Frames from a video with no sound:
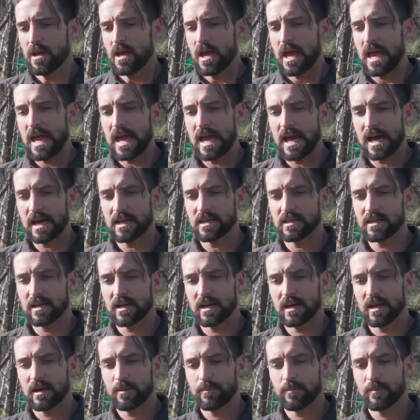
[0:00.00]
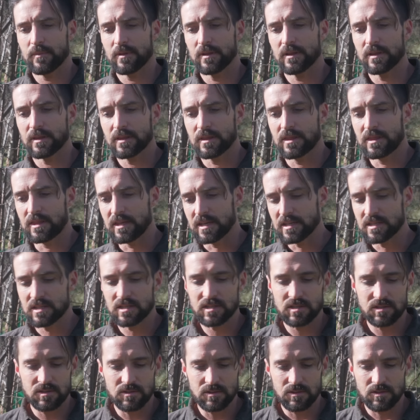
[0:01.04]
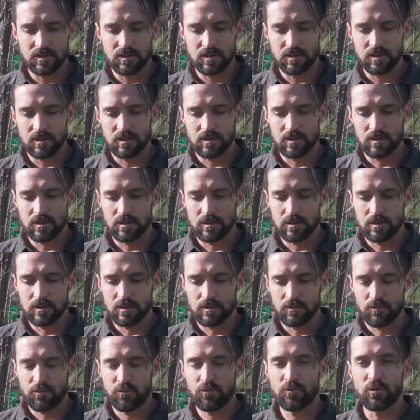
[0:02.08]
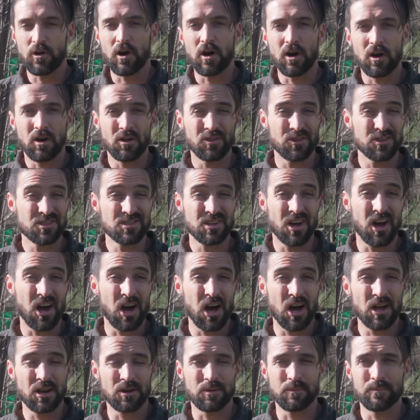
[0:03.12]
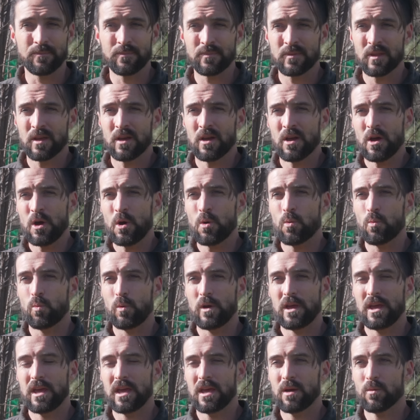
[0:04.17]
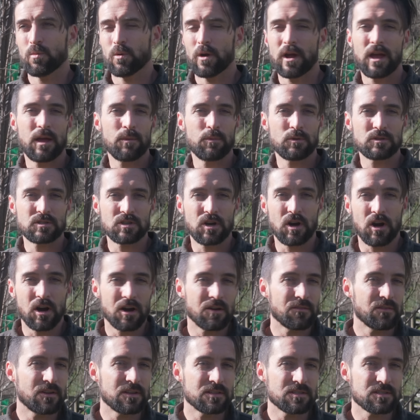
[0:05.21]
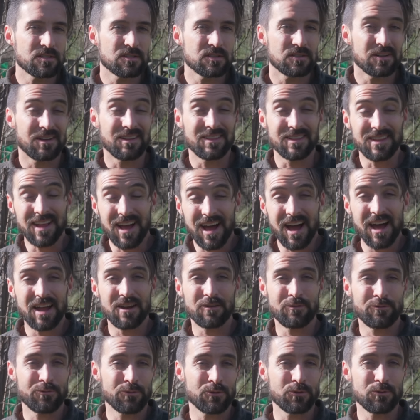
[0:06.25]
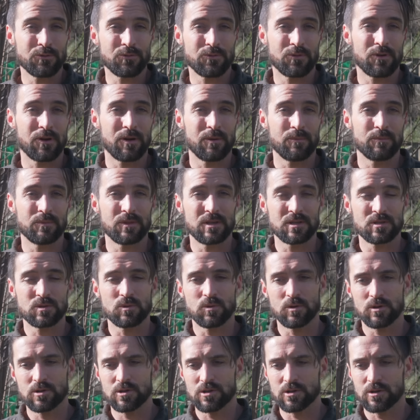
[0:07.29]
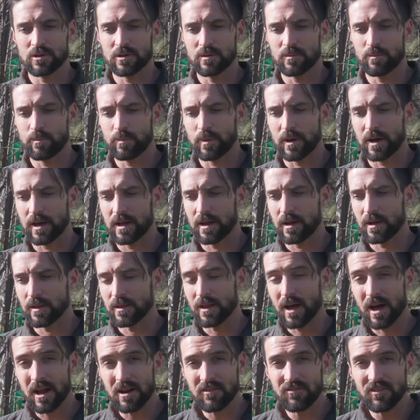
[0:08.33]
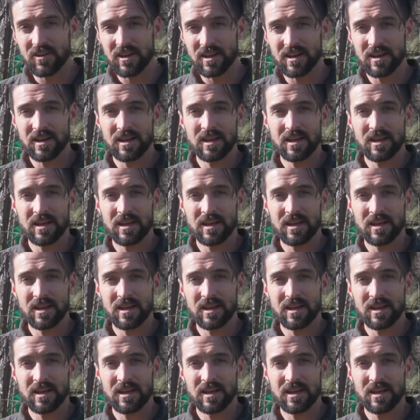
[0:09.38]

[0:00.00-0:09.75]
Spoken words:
And this fall, this autumn, we were able to harvest a lot of fruit from this orchard, but a lot of it